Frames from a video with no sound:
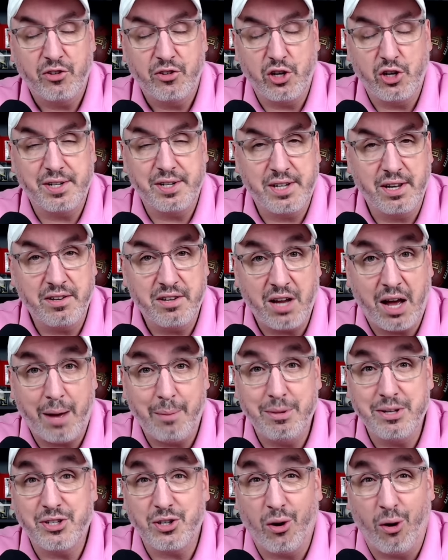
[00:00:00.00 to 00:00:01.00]
Justin
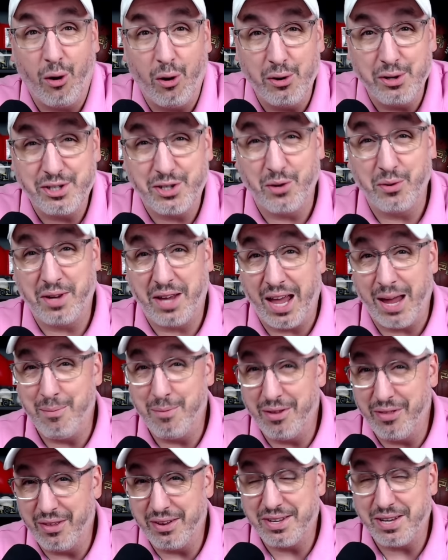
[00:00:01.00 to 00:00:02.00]
Thomas also
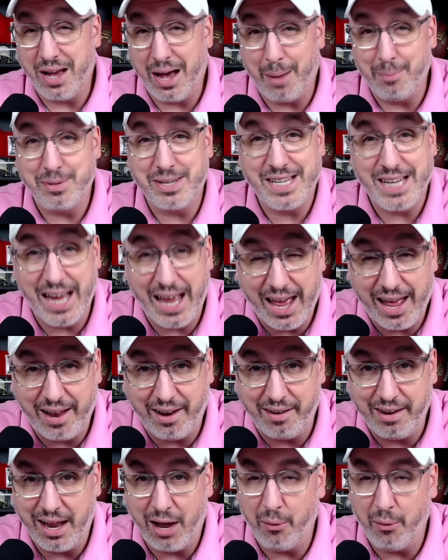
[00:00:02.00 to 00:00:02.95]
came in the top ten.